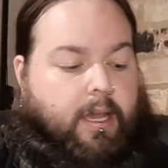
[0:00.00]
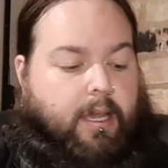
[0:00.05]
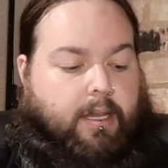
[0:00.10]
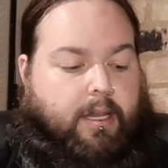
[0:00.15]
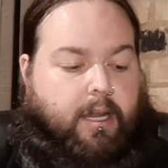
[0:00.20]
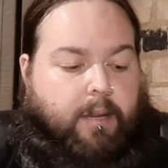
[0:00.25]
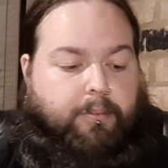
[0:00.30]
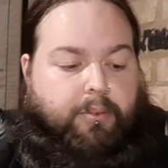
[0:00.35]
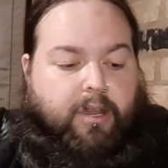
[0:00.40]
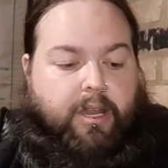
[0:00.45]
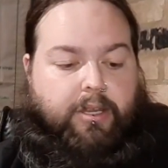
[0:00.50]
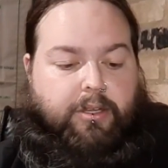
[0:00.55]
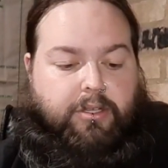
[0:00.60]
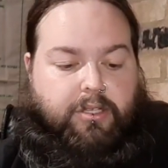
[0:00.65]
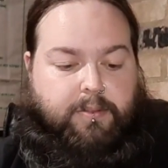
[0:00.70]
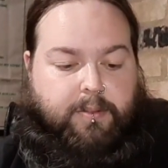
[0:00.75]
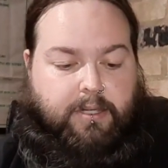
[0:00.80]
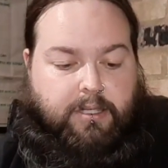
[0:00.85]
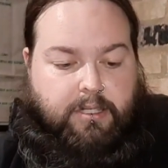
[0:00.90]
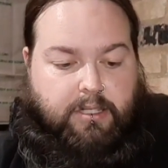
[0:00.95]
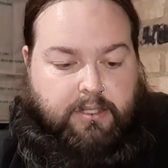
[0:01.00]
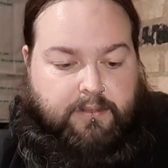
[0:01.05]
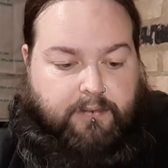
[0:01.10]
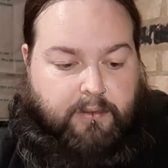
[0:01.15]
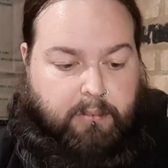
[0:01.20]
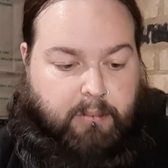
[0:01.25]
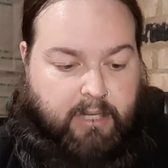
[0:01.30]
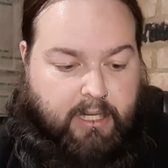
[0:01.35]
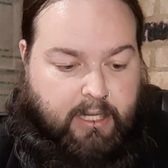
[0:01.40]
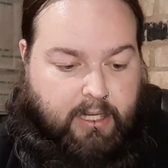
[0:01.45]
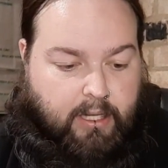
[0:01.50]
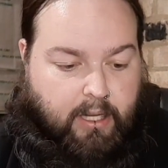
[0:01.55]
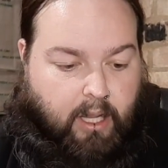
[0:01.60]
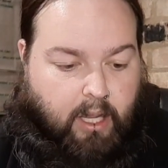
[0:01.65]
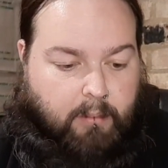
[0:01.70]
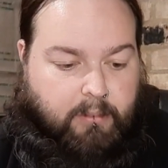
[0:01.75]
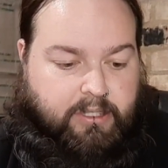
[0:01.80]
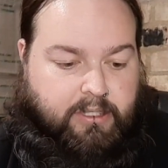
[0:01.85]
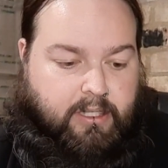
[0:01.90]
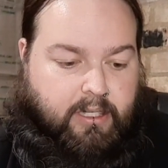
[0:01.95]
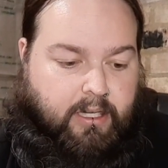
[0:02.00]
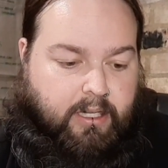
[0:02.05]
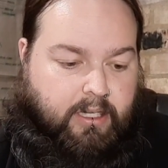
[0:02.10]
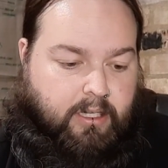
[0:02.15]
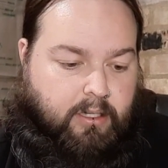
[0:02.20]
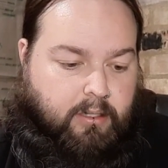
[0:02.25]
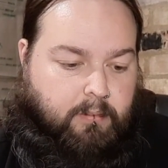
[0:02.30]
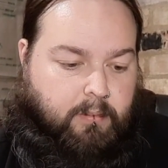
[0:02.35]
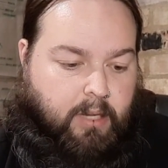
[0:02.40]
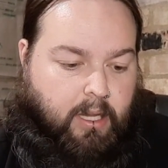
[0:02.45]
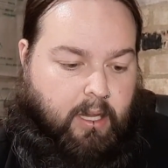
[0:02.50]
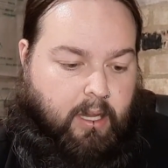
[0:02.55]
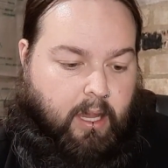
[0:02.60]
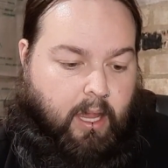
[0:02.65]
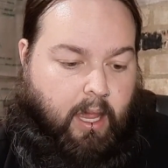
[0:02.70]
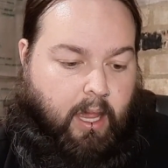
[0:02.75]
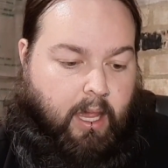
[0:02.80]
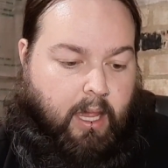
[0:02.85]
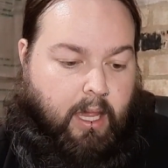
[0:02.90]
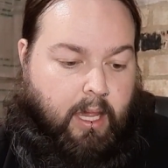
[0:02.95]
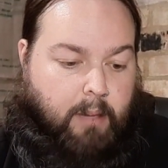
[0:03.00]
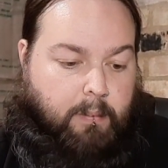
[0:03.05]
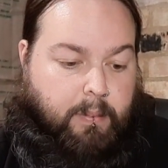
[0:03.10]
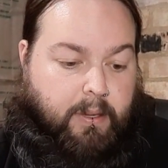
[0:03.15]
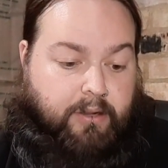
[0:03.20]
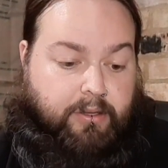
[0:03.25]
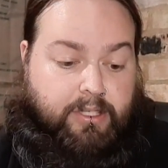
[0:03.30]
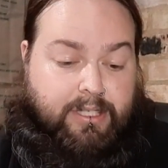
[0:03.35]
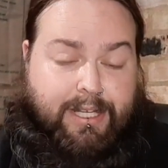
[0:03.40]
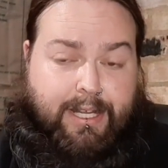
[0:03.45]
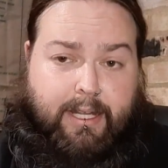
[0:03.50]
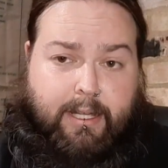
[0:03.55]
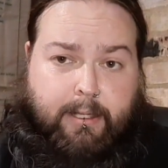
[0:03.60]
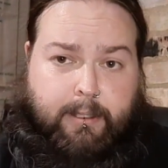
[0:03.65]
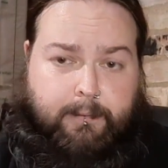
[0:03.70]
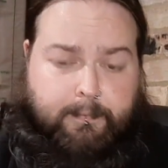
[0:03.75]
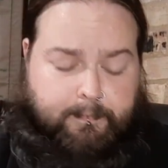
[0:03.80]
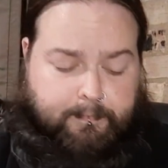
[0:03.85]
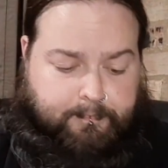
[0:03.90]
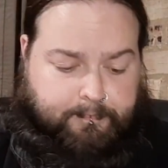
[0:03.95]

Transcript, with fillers: then a brand new species for me, Armadillidium peraccae.